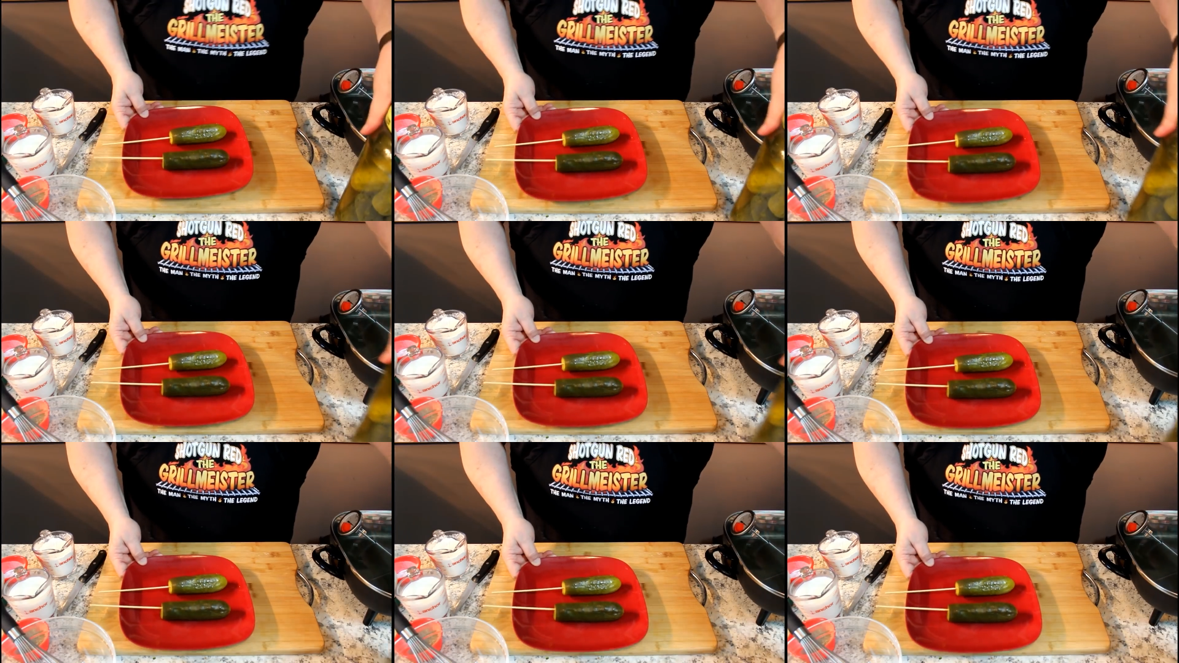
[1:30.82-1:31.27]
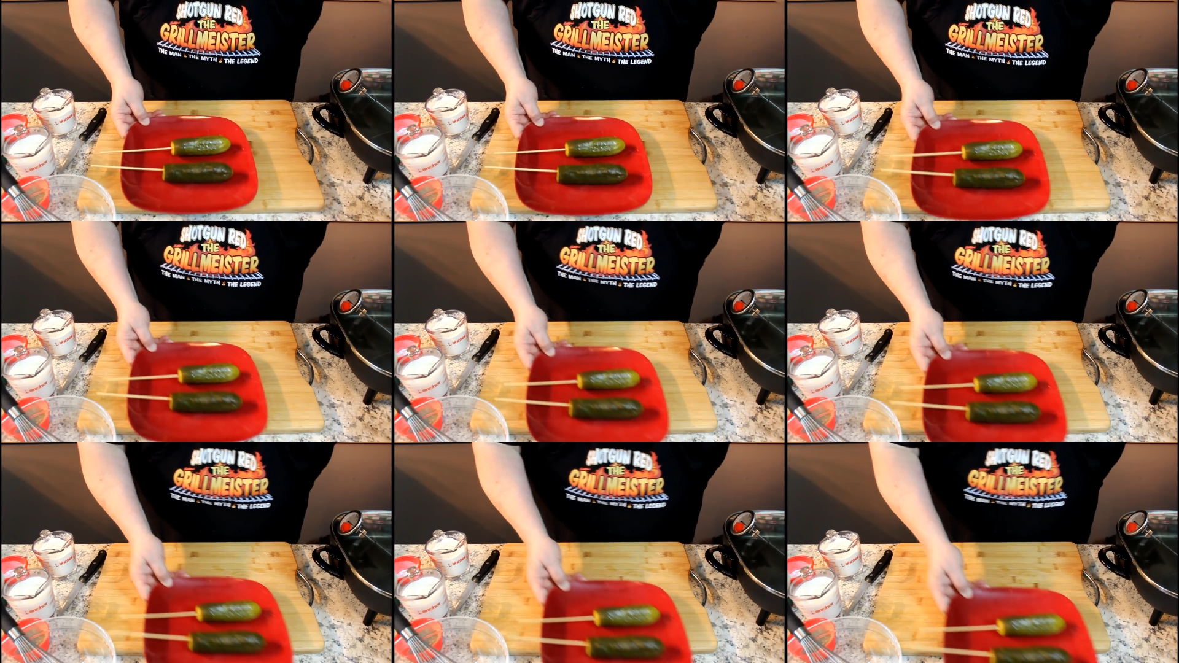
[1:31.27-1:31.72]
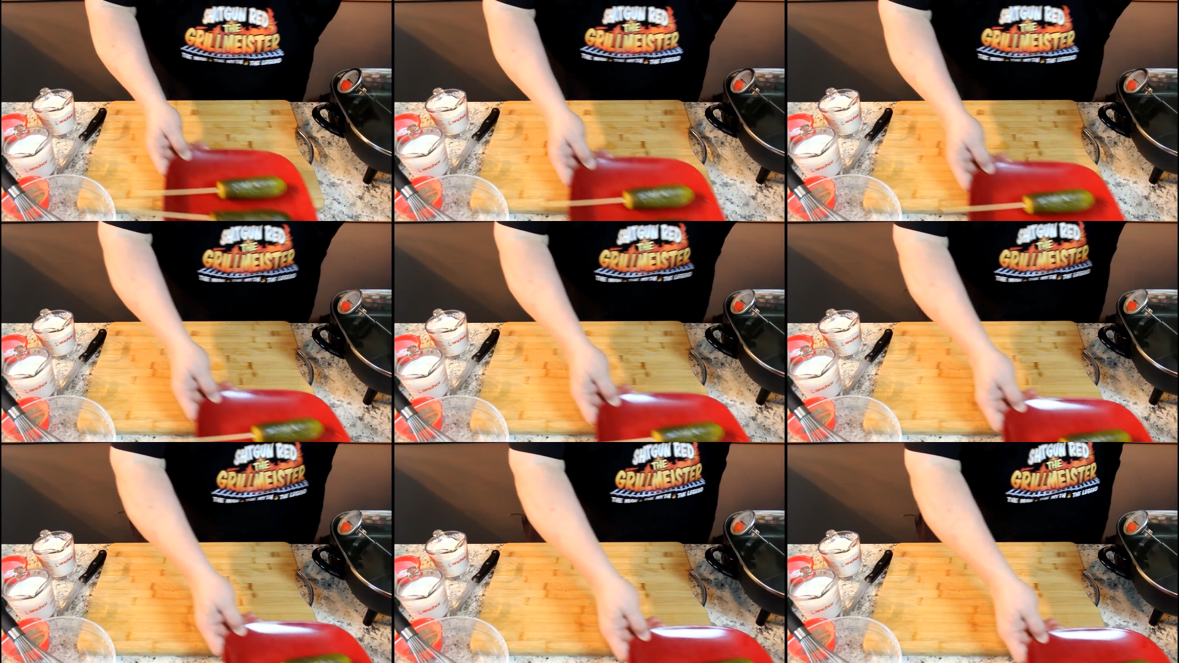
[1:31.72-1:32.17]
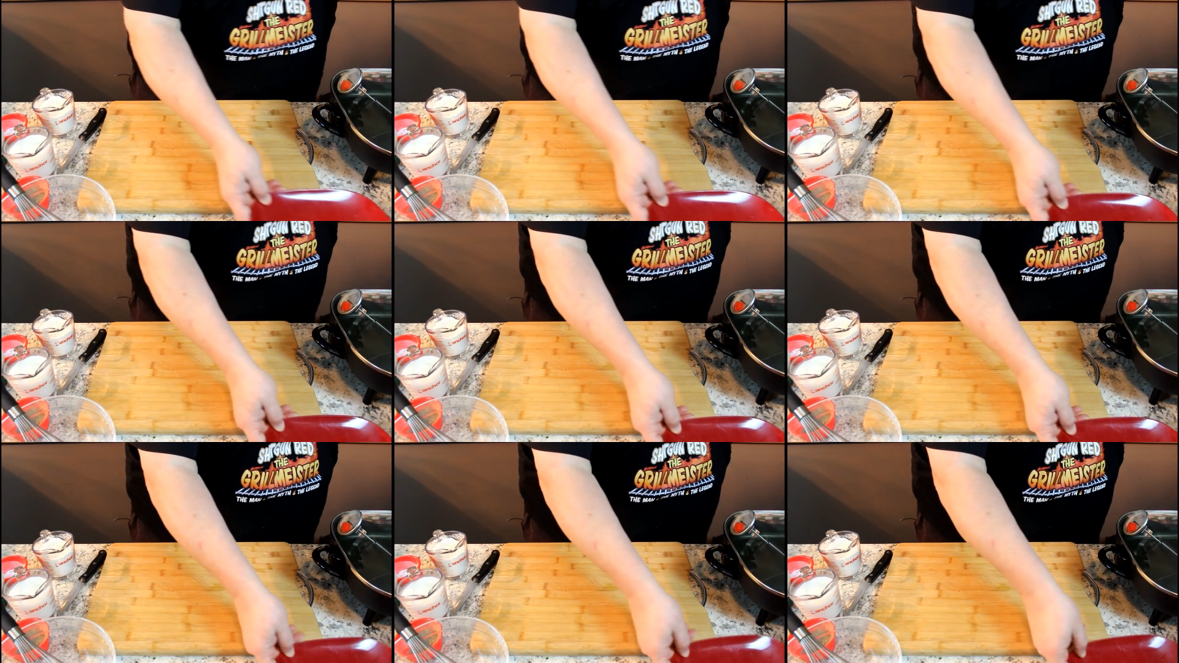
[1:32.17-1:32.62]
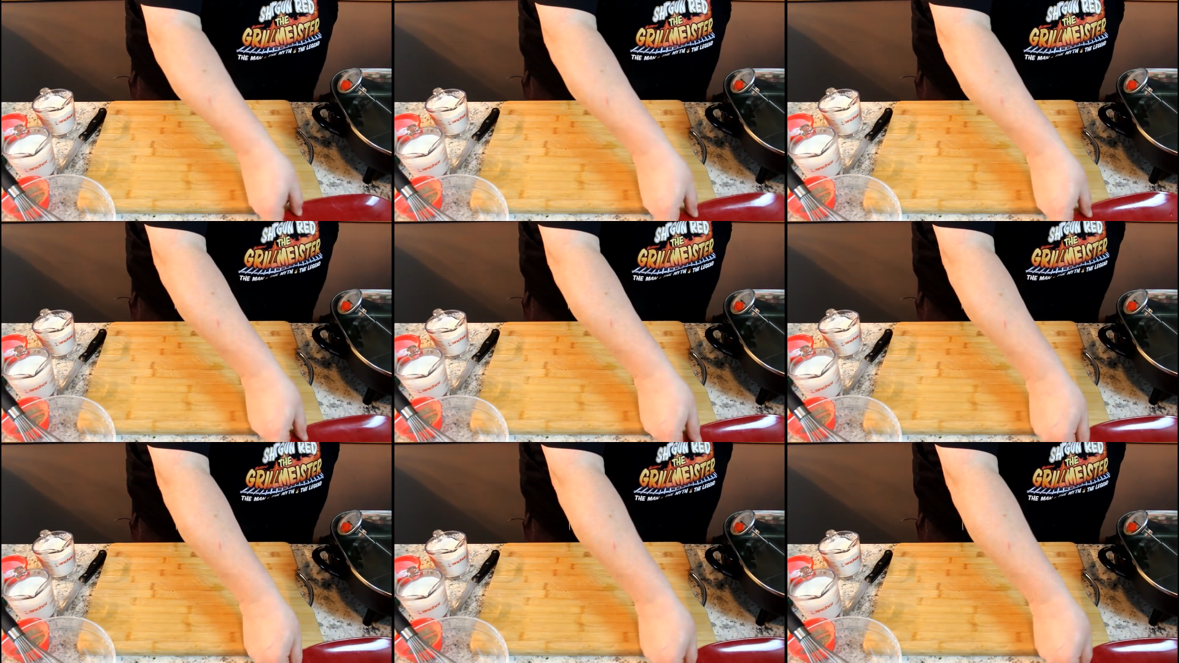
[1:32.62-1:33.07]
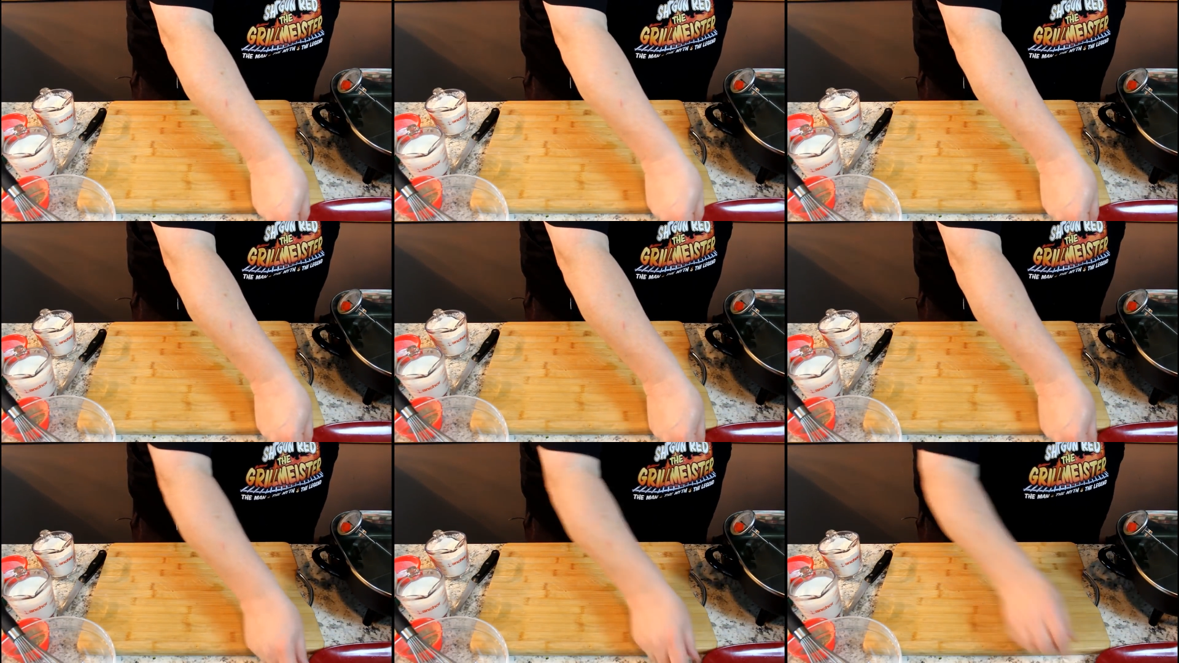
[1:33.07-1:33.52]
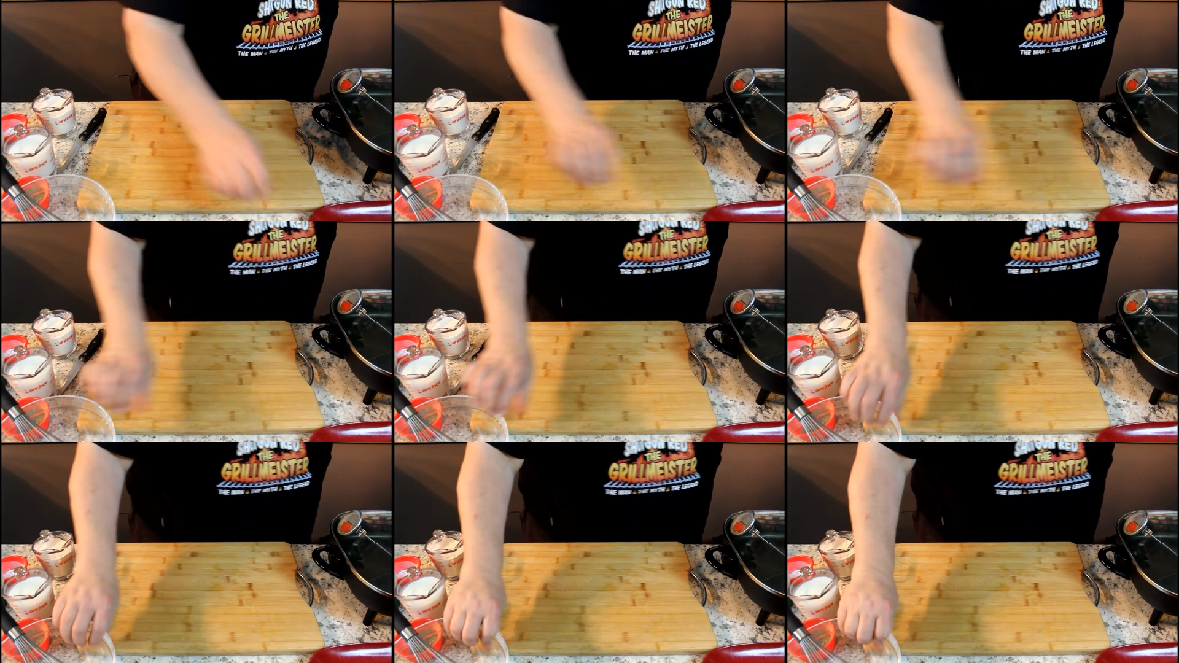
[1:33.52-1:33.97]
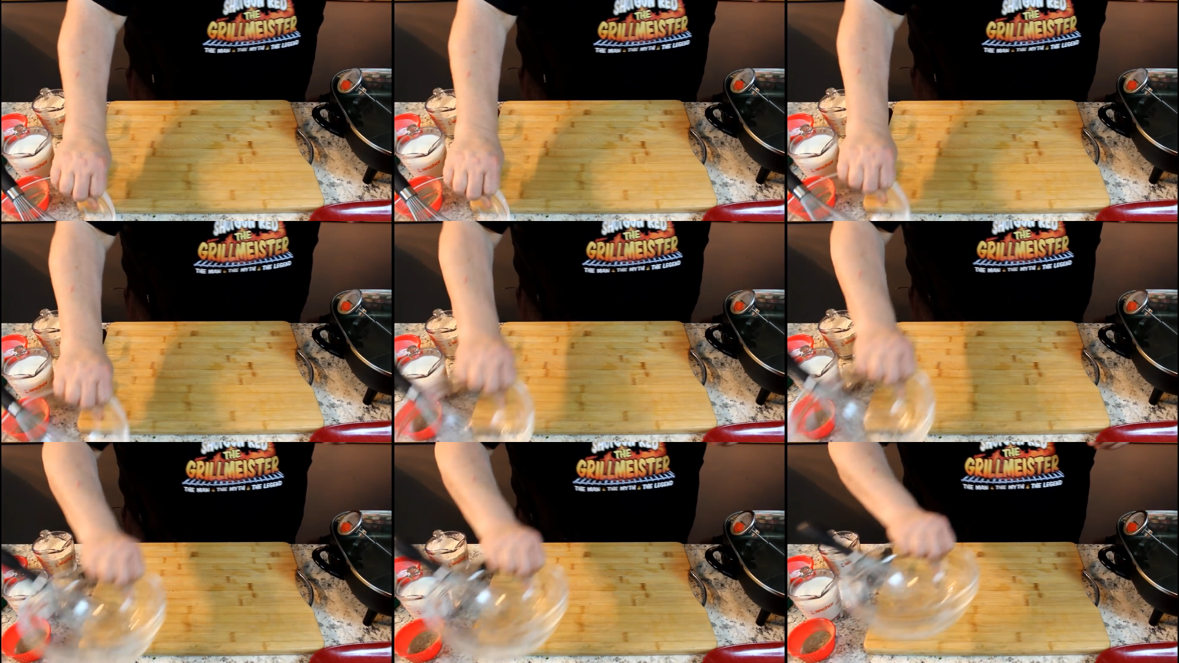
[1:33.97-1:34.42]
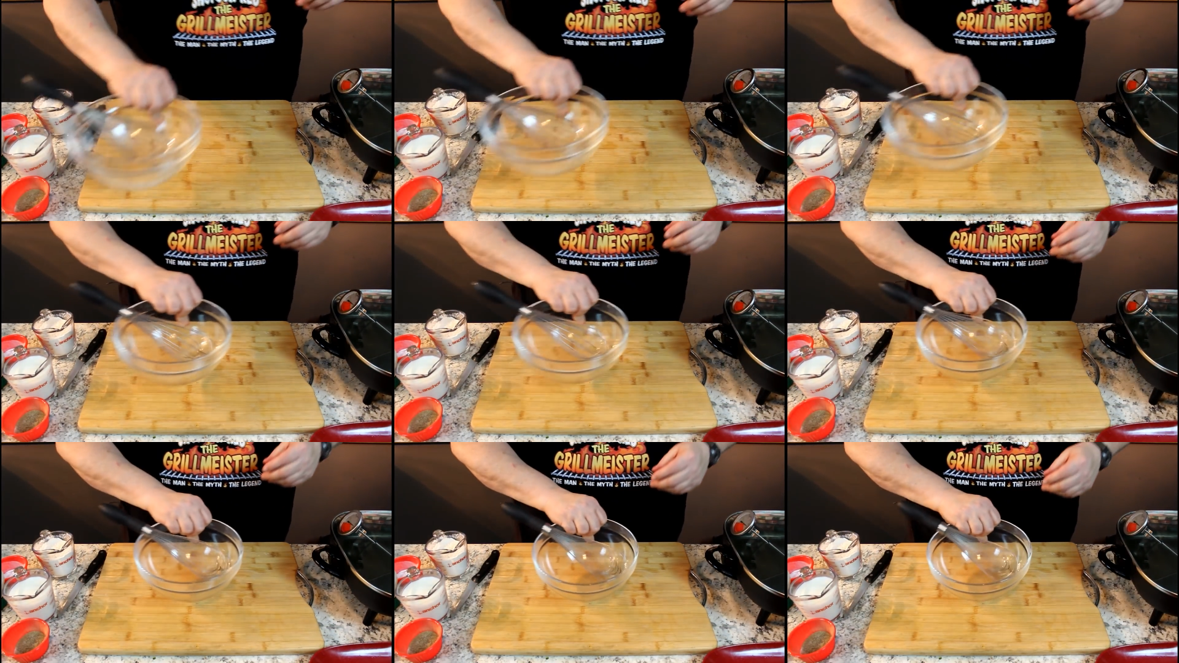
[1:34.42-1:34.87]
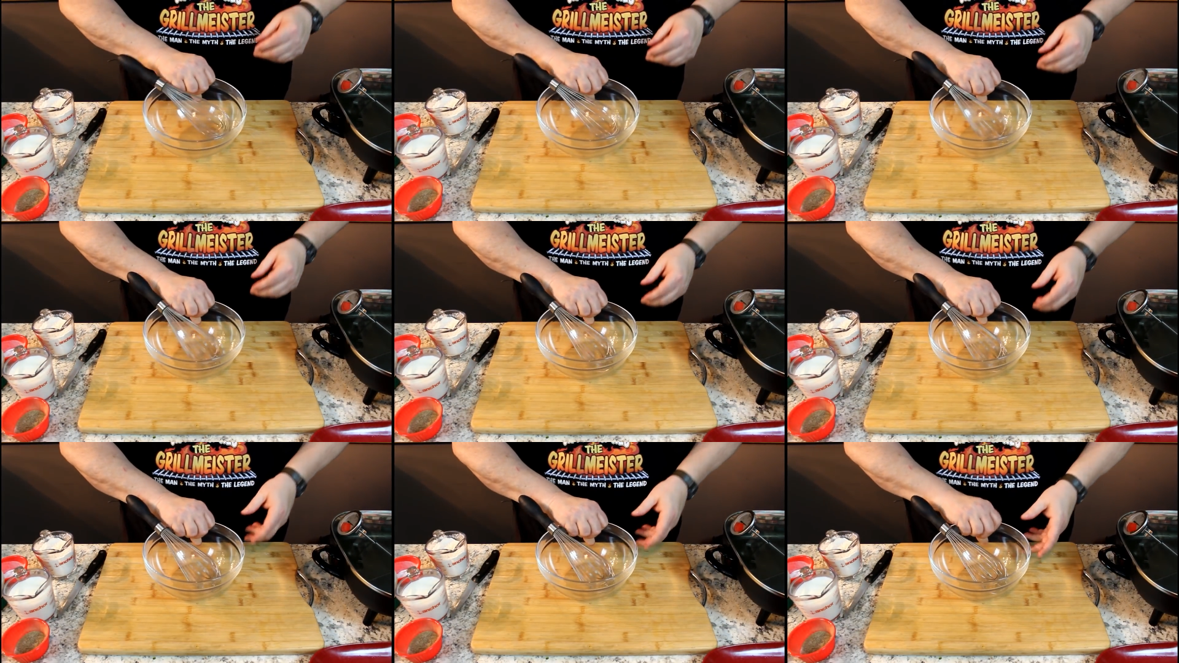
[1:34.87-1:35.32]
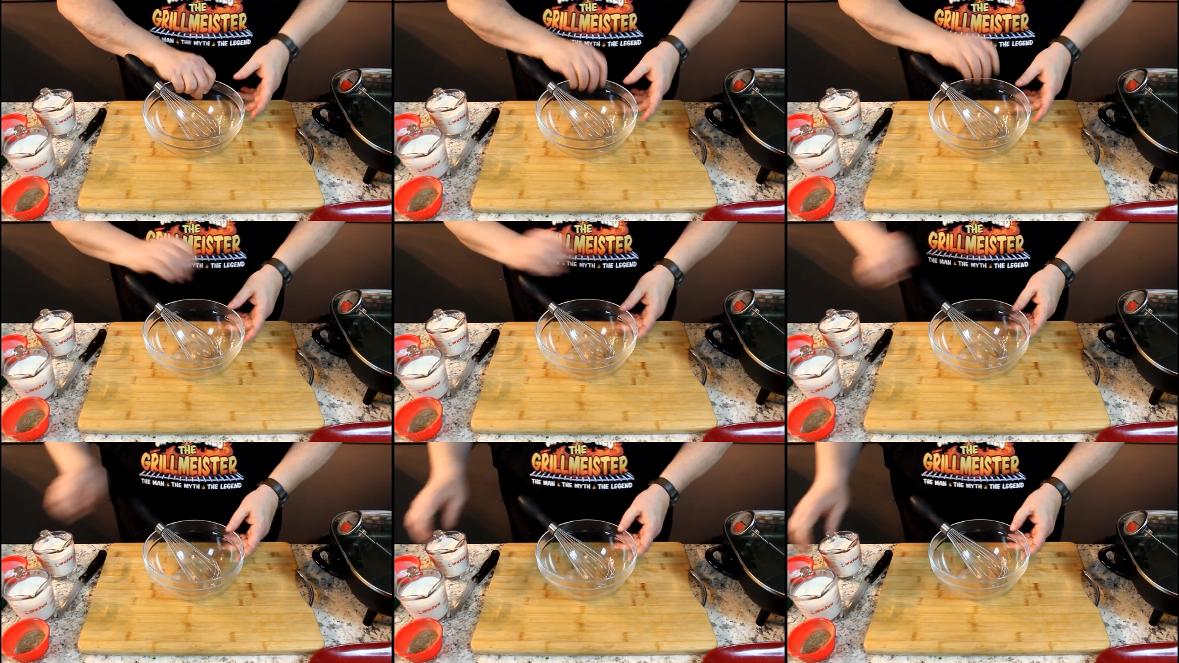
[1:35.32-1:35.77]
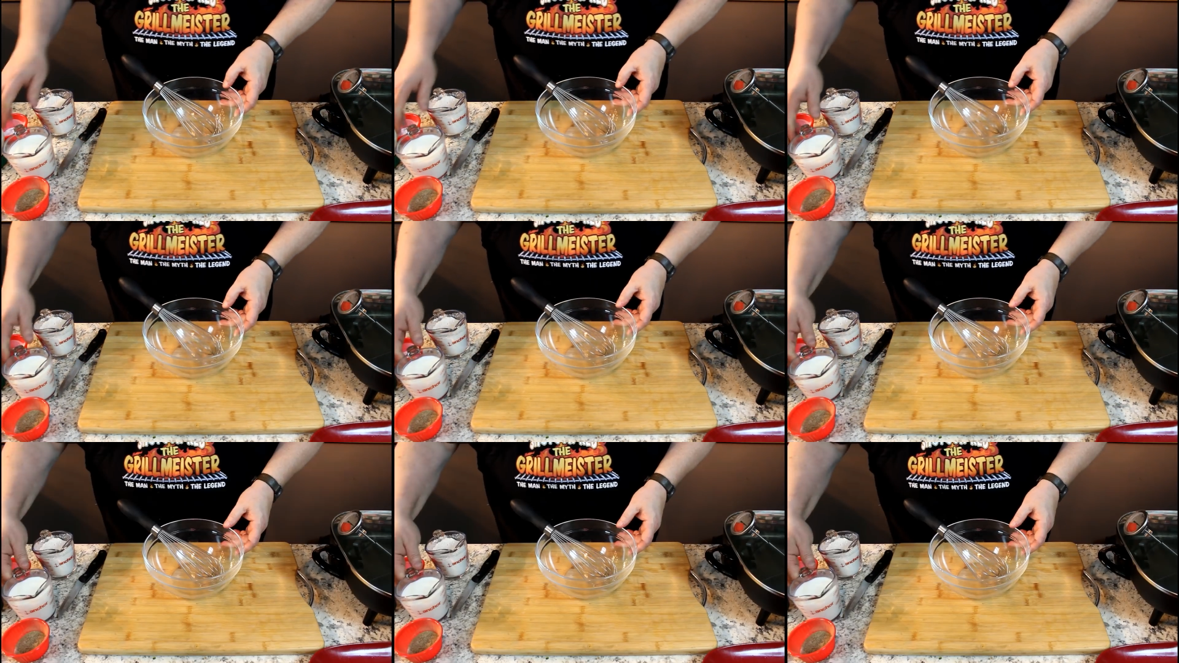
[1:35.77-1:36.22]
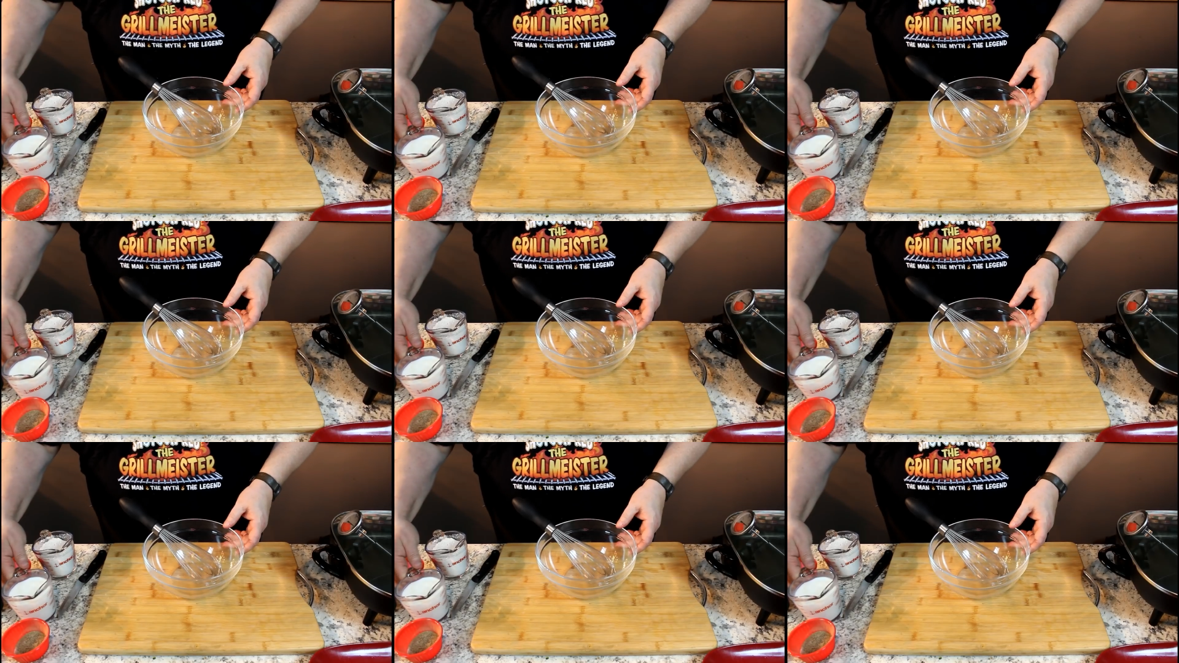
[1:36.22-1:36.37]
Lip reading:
No face is visible, so there are no lips to read.